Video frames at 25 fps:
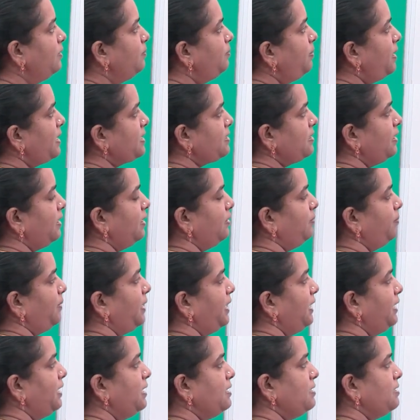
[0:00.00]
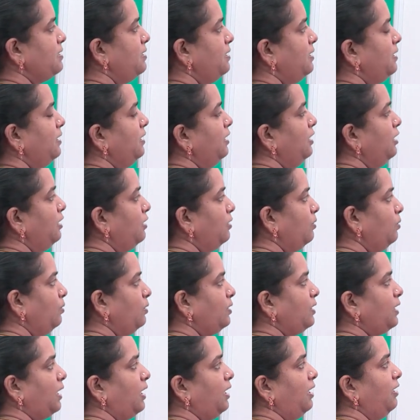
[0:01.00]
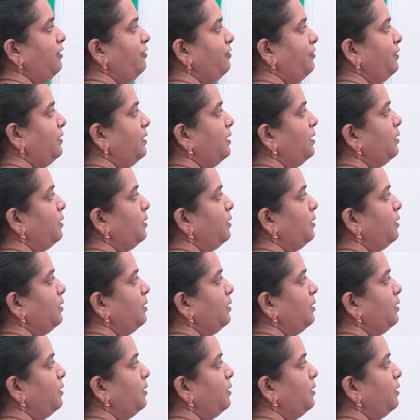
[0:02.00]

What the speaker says: plus or minus root of